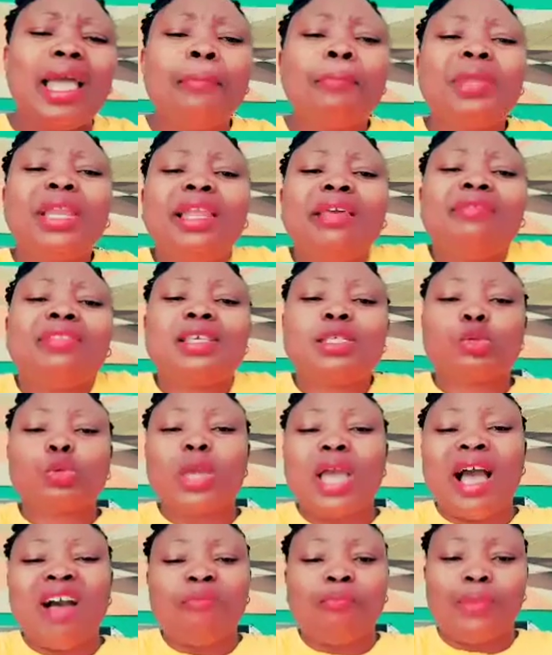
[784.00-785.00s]
I believe this will
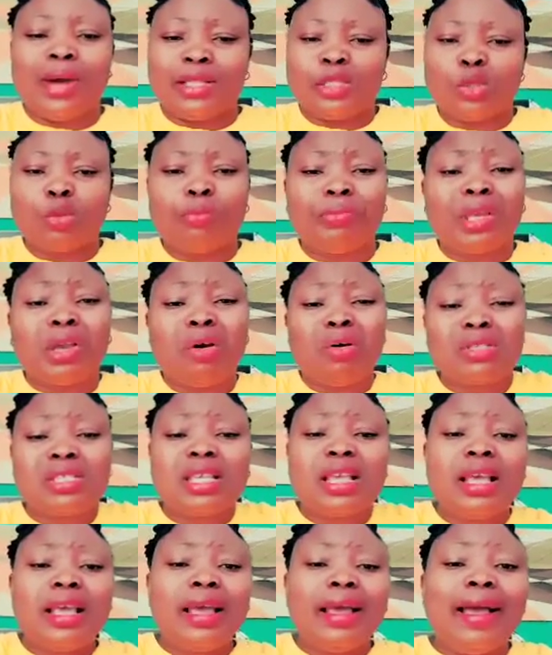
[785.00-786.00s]
have part two, because
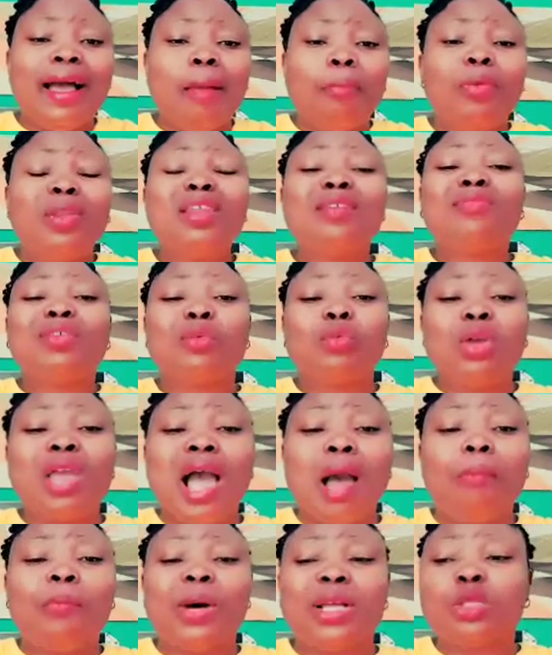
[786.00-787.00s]
I believe it will
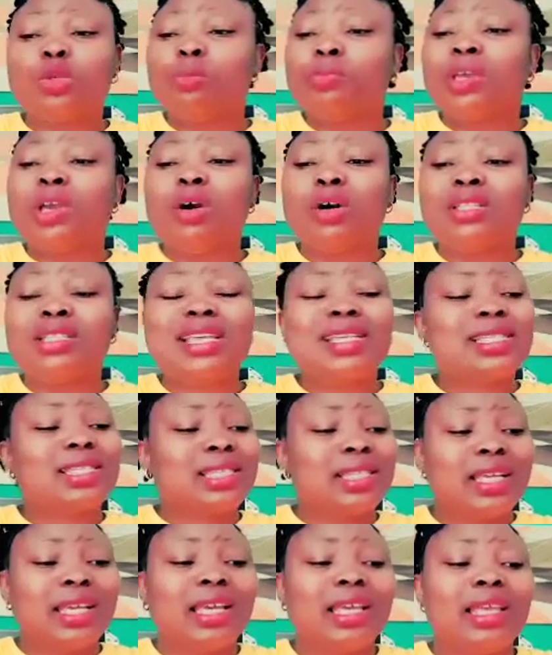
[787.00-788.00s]
have part two, because this
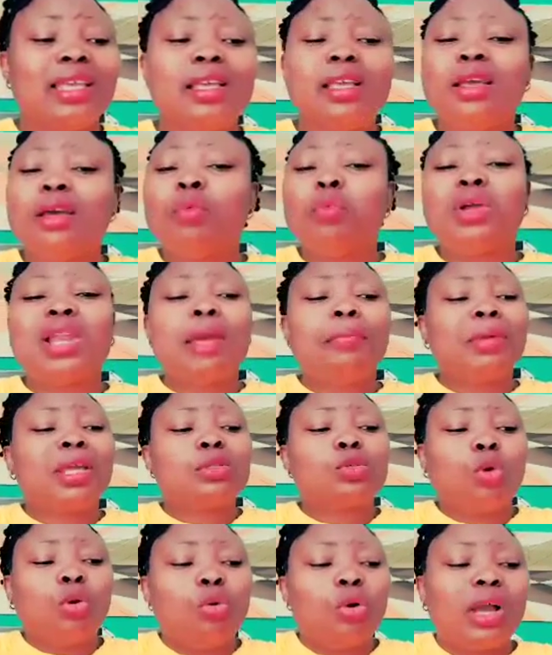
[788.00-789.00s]
thinking, when I begin
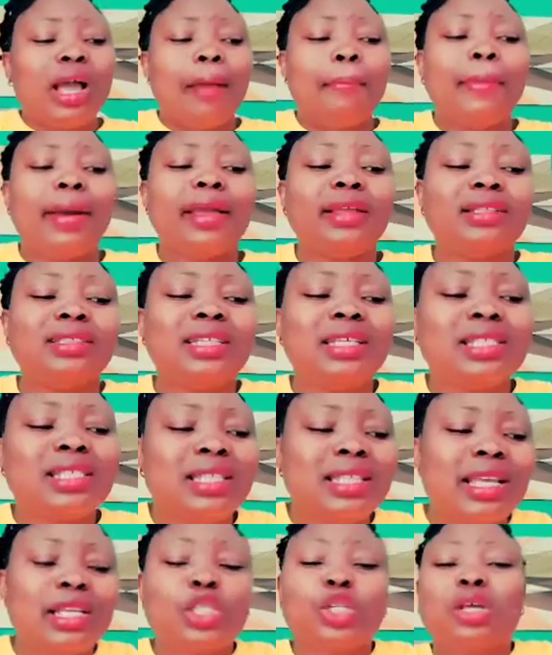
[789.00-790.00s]
to look at this
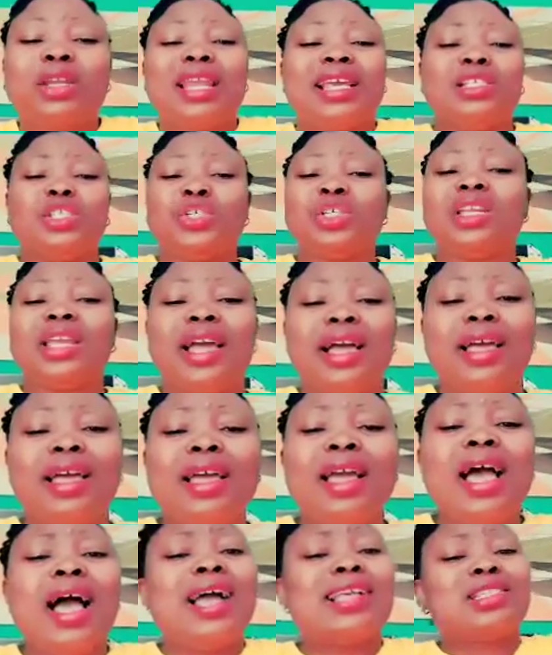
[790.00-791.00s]
nation, Nigeria,
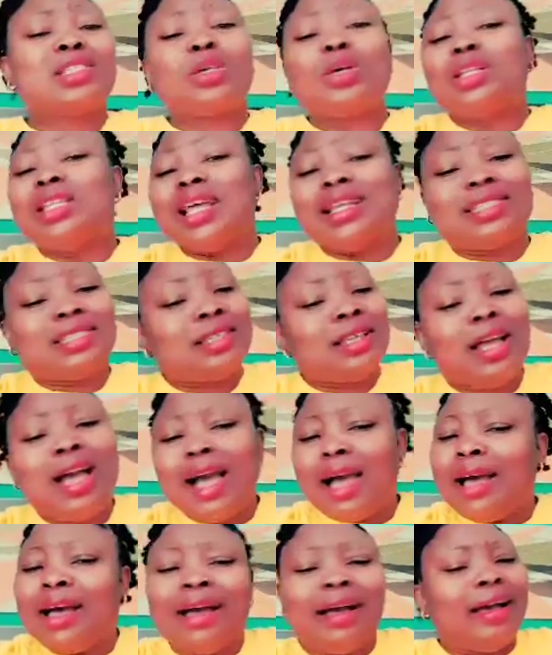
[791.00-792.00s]
I saw that
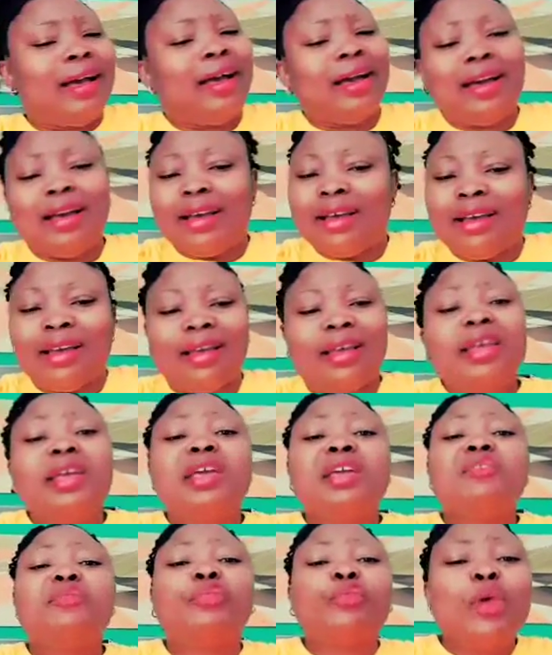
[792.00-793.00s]

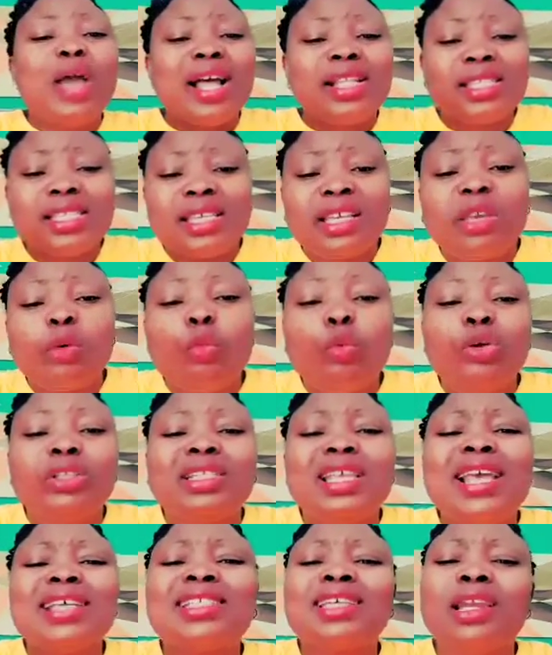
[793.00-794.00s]
if we are thinking,
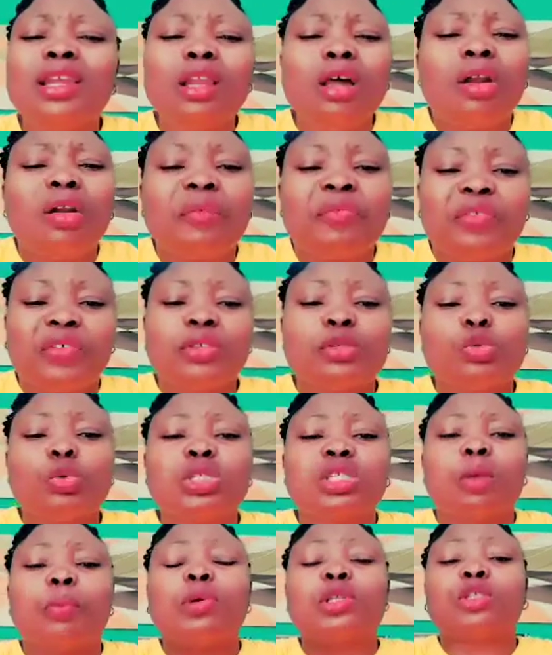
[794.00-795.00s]
there's a lot of things we're
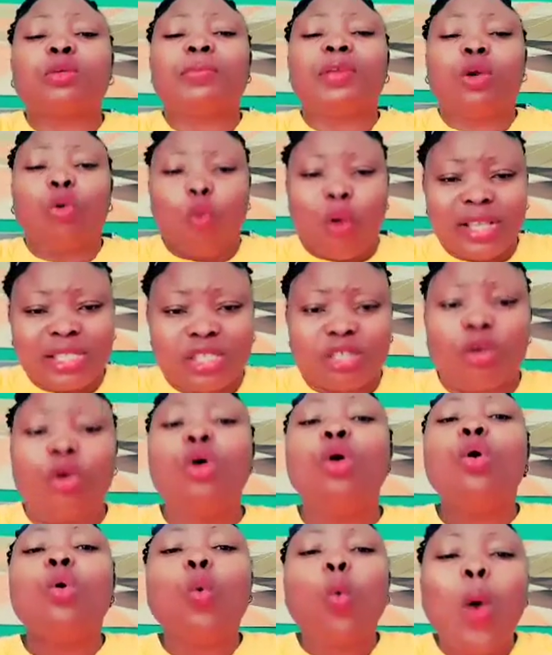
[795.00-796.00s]
supposed to be questioned.
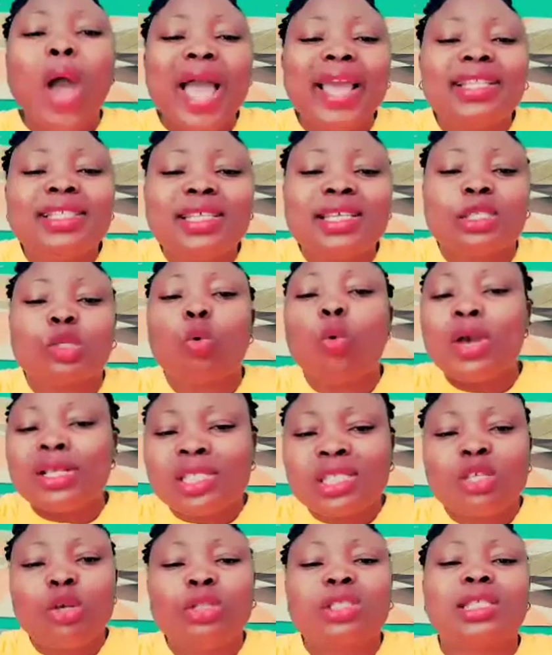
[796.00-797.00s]
Why this
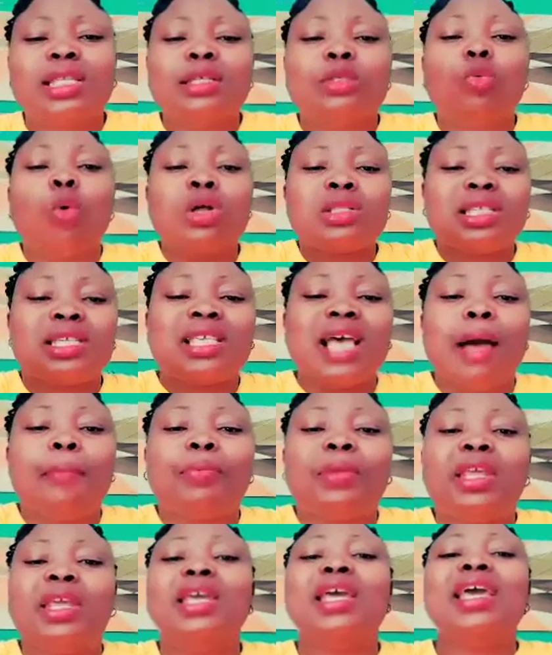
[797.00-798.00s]
question? Is what is
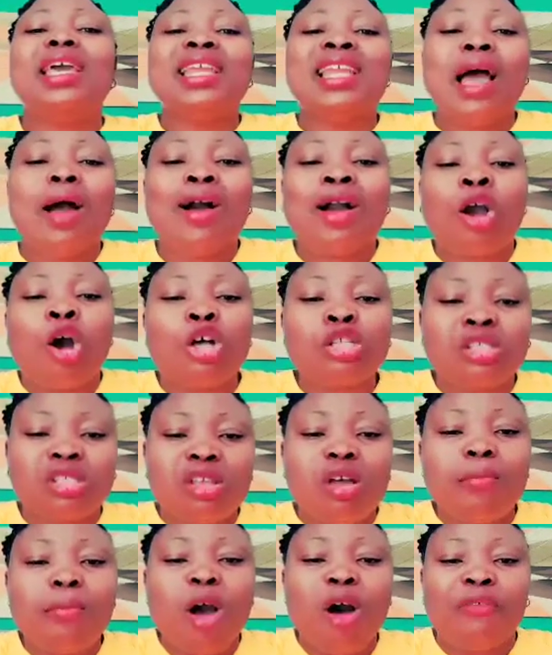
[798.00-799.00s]
happening in our
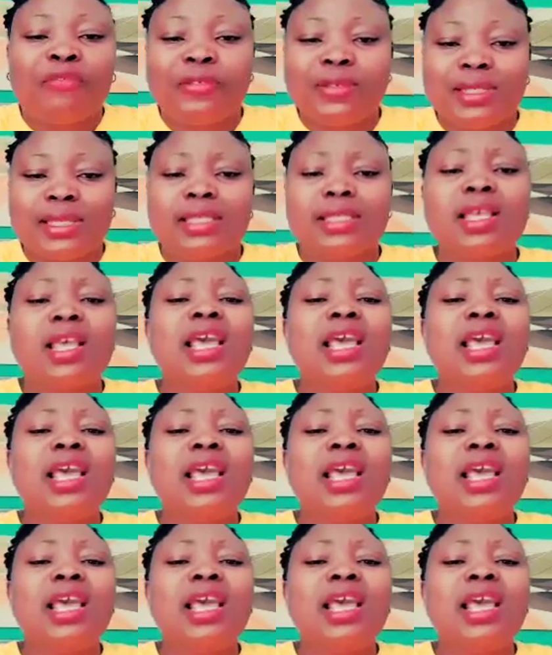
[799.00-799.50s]
custom offices,